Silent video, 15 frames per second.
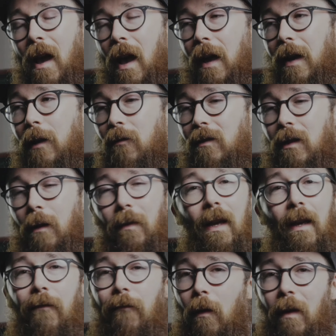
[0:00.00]
And he was some
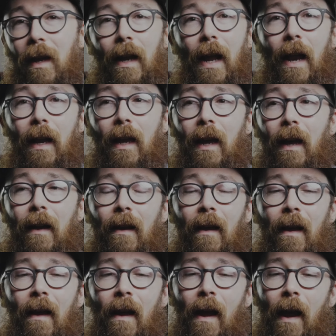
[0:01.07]
kid from Connecticut.
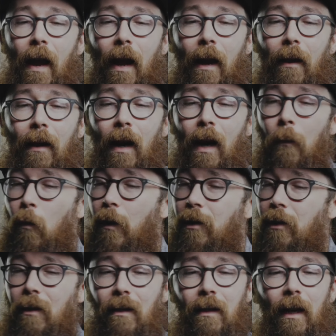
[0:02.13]
And we
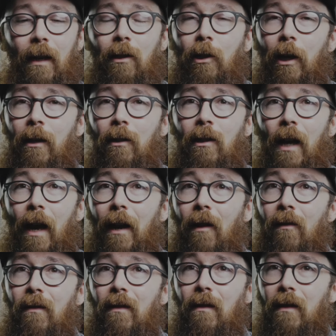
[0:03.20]
just exchanged
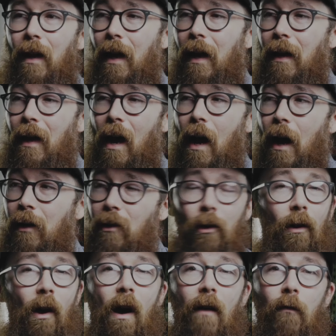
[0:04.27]
titles, and I
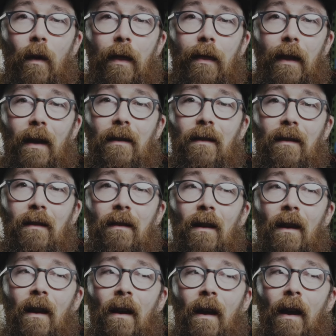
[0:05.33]
took off with this.
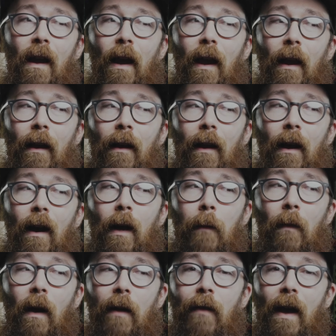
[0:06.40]
And
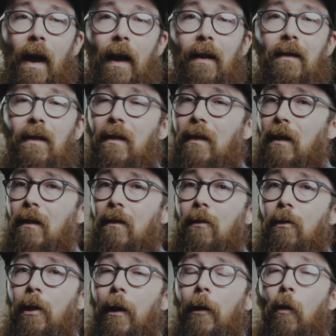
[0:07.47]
I've had it since
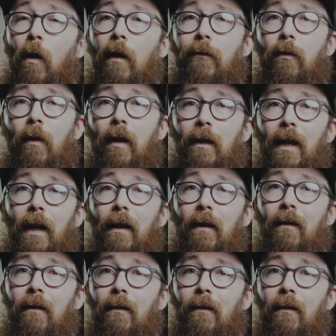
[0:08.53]
January of 2010.